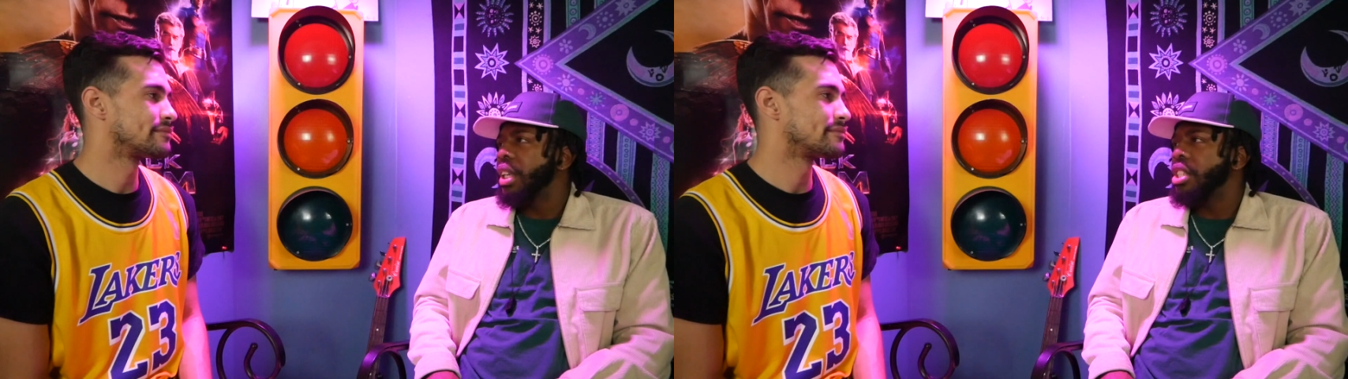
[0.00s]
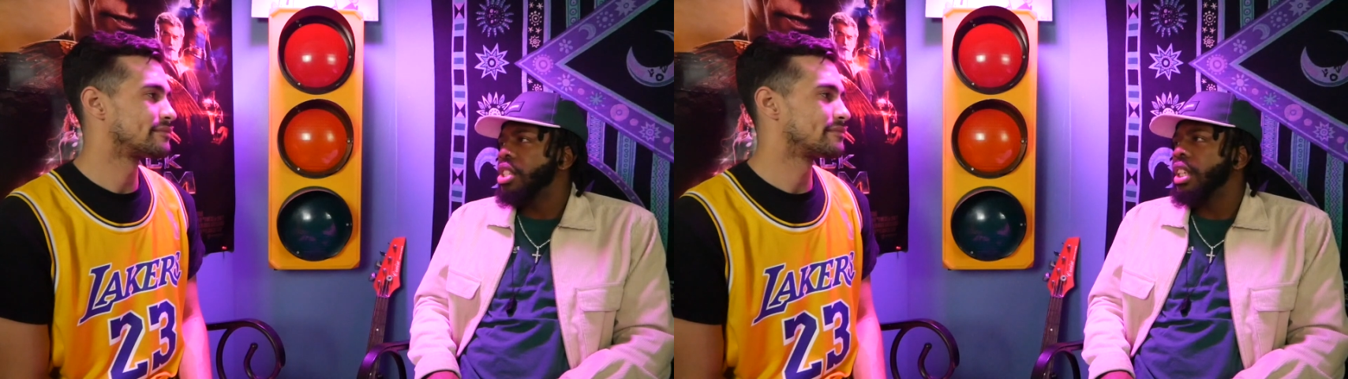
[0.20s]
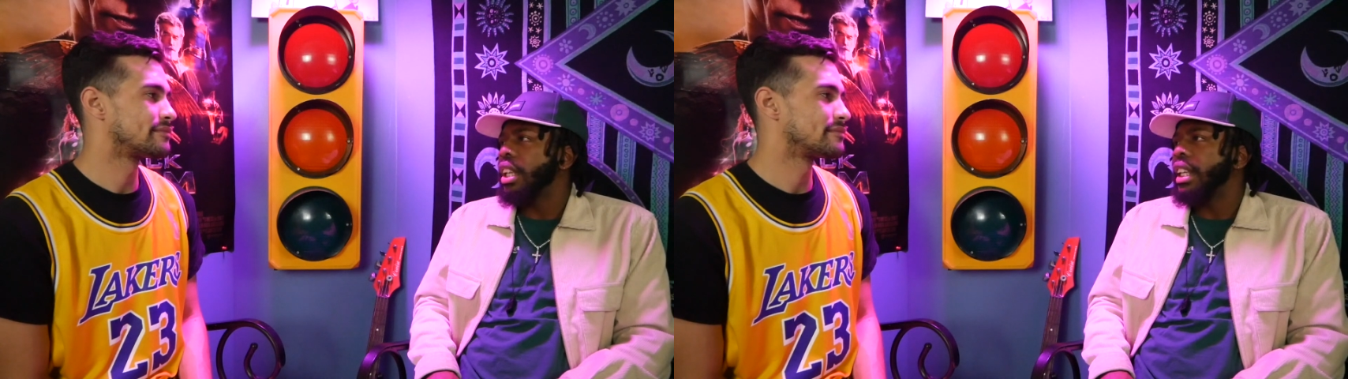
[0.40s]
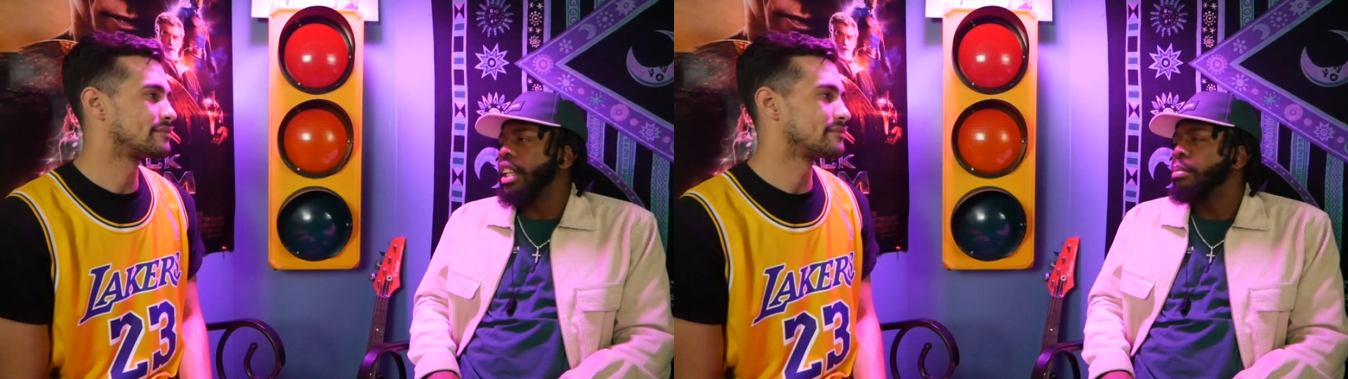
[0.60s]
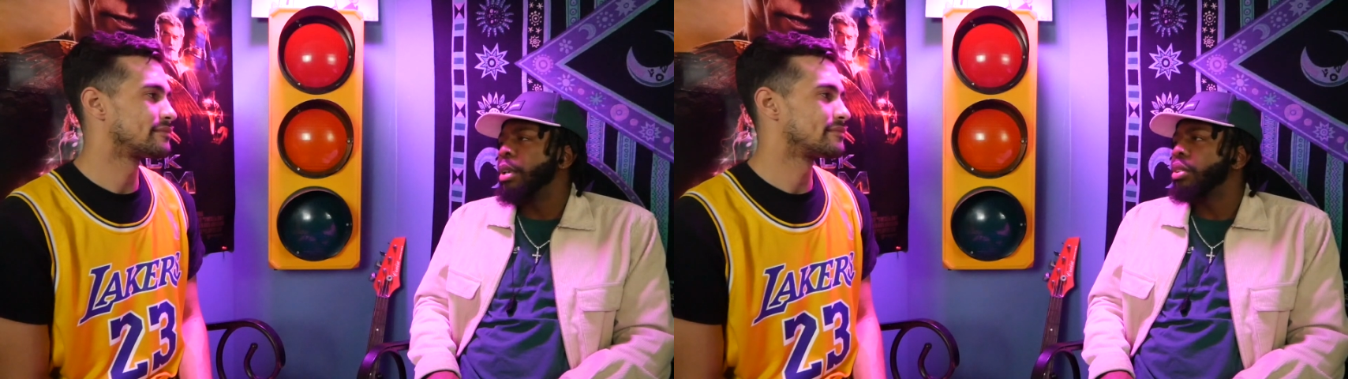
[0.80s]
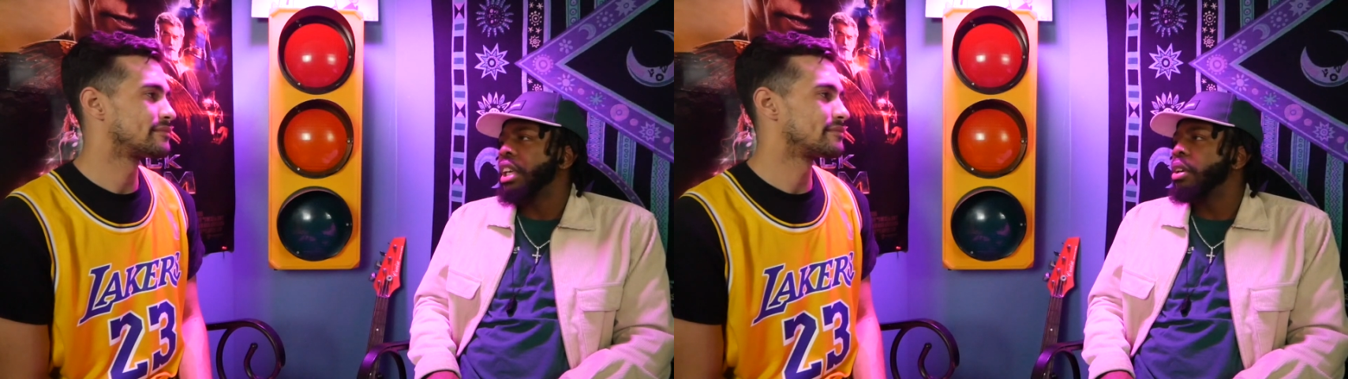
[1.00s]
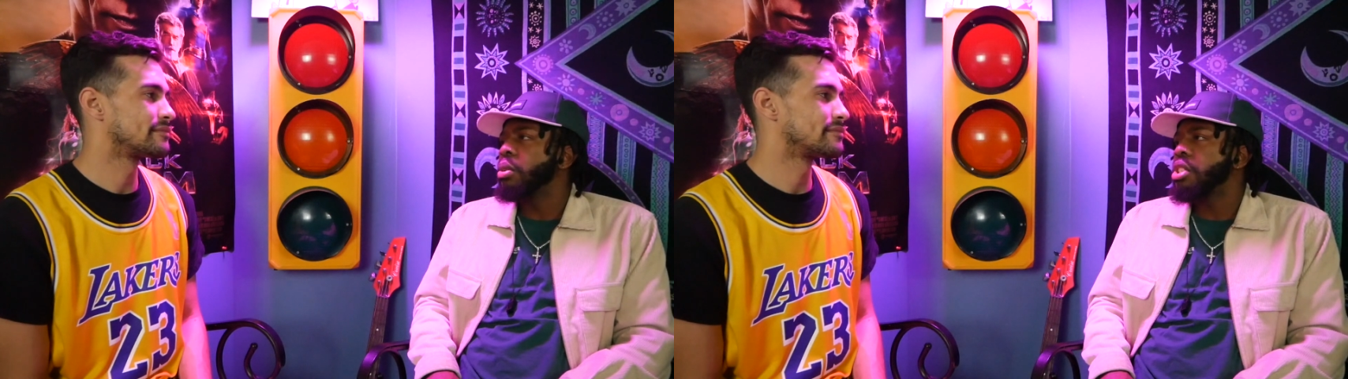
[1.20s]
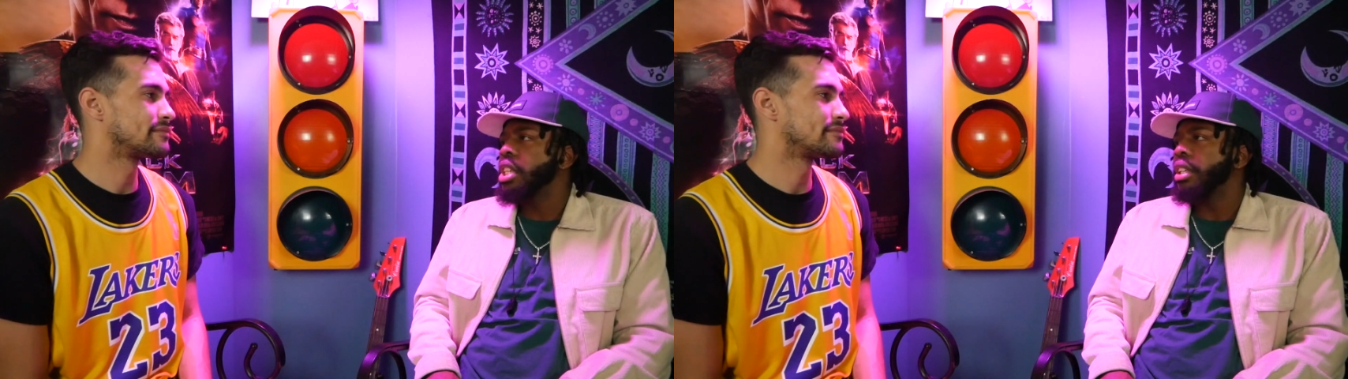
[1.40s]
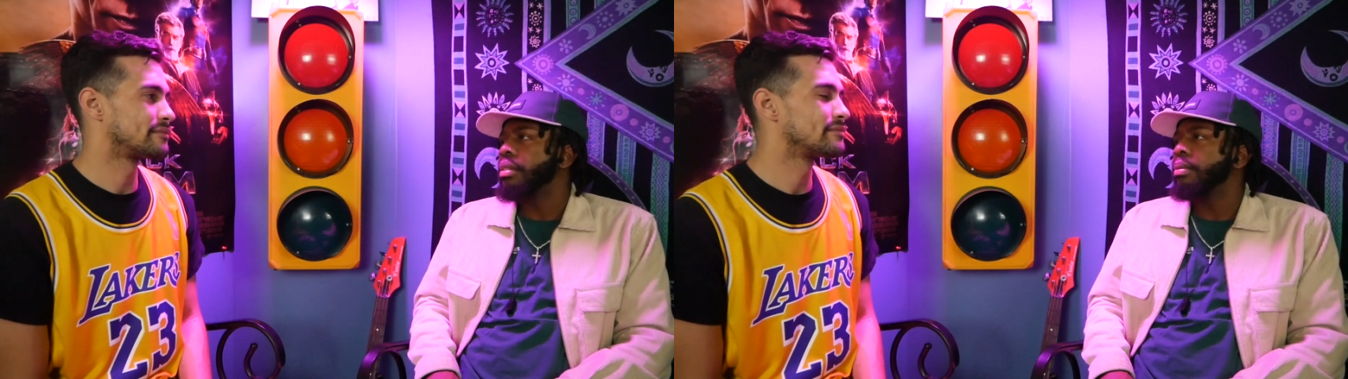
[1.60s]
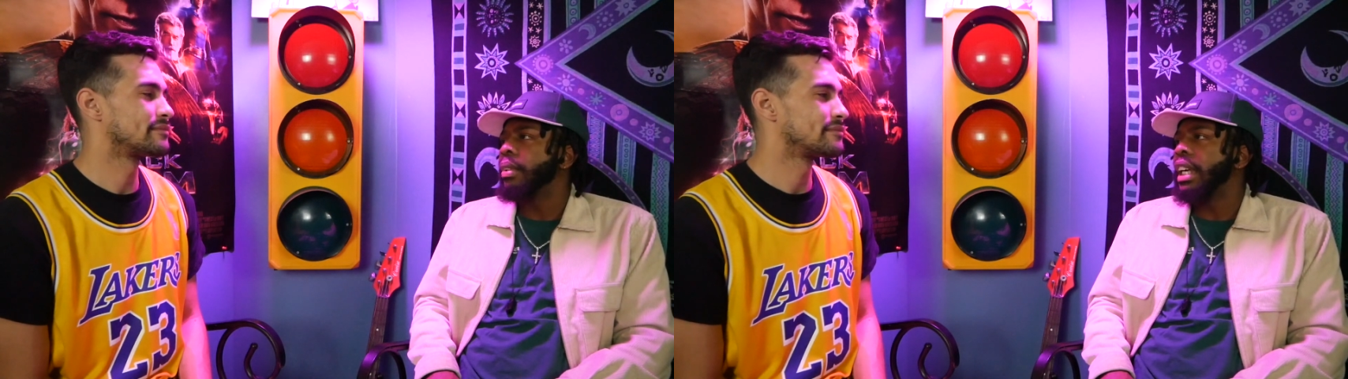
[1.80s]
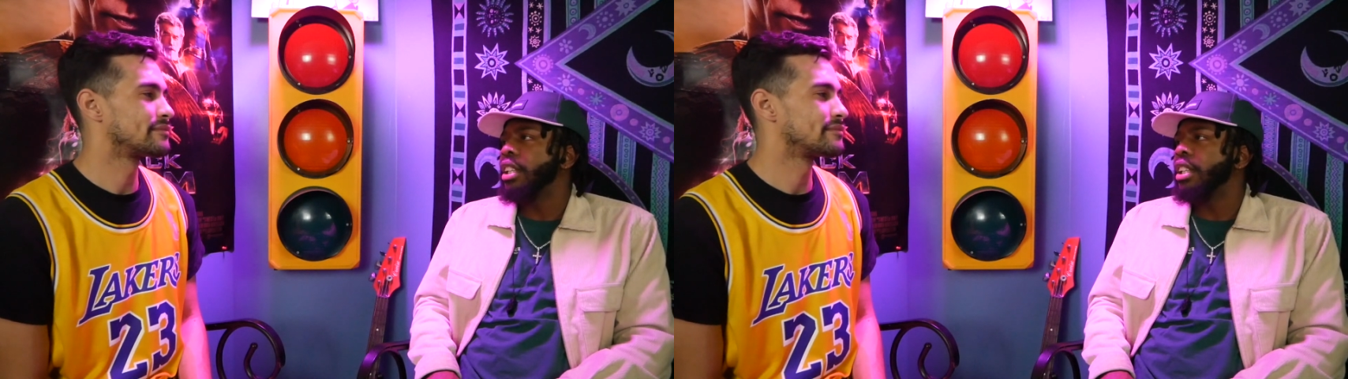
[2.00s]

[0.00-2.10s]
Speaker 1: their shit. Like they built their own shit. Like